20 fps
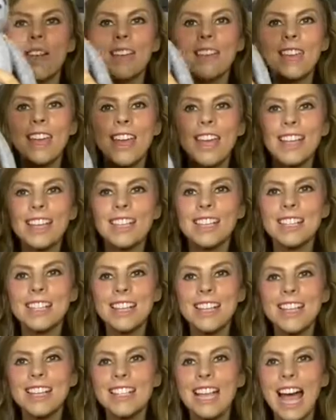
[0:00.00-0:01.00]
This
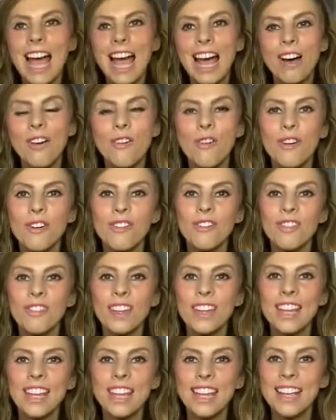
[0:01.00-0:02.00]
is
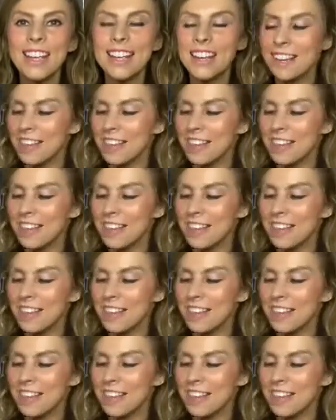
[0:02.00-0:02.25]
Alfie.